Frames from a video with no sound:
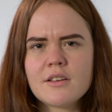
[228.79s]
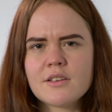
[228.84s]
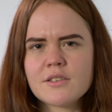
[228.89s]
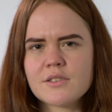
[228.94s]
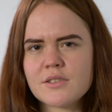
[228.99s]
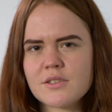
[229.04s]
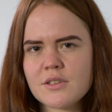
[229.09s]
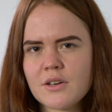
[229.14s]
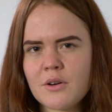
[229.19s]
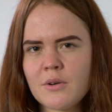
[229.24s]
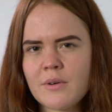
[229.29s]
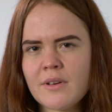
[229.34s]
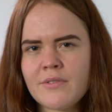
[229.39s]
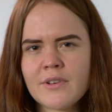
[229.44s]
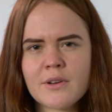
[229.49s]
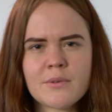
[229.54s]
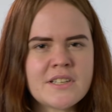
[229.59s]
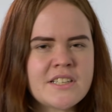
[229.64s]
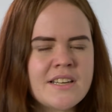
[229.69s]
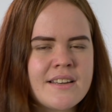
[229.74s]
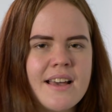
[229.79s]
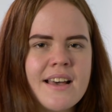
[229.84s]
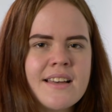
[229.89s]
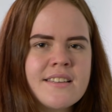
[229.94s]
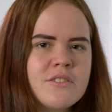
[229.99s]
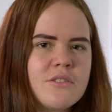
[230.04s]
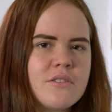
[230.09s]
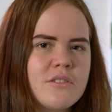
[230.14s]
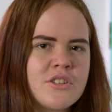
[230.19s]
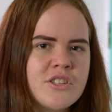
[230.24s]
So if a question
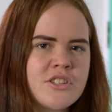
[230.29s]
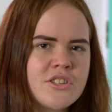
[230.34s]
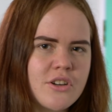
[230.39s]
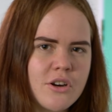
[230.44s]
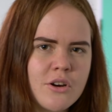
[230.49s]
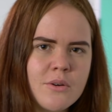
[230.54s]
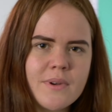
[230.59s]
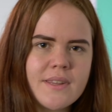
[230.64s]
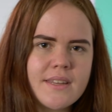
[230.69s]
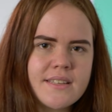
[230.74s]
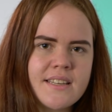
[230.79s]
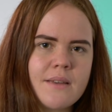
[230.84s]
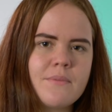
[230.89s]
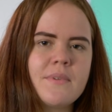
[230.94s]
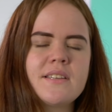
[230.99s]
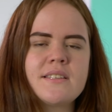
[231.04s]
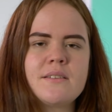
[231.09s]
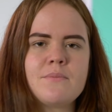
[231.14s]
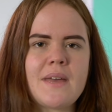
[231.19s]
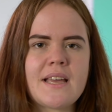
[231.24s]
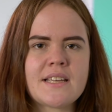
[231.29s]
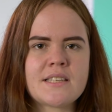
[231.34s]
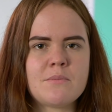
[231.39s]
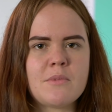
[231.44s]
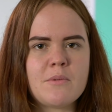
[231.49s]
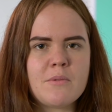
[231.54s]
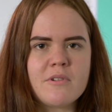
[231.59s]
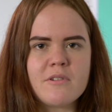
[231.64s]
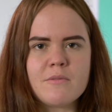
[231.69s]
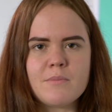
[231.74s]
asks you to show whether something's a
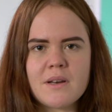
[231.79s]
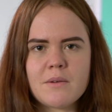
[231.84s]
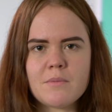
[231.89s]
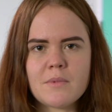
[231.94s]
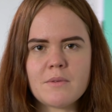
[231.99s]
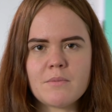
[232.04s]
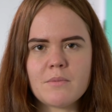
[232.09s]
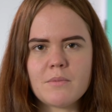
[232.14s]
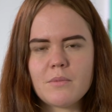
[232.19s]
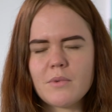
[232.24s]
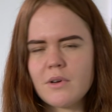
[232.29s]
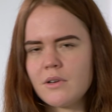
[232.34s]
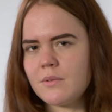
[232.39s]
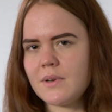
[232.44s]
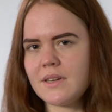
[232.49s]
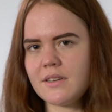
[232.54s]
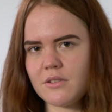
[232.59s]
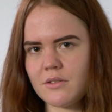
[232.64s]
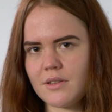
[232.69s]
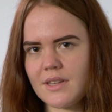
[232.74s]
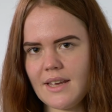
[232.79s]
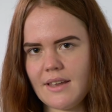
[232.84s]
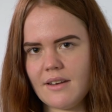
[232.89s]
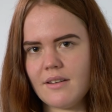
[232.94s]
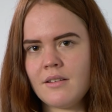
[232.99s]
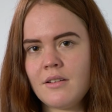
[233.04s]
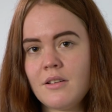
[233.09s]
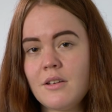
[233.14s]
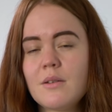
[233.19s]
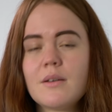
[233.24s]
maximum or a minimum, what do we do then?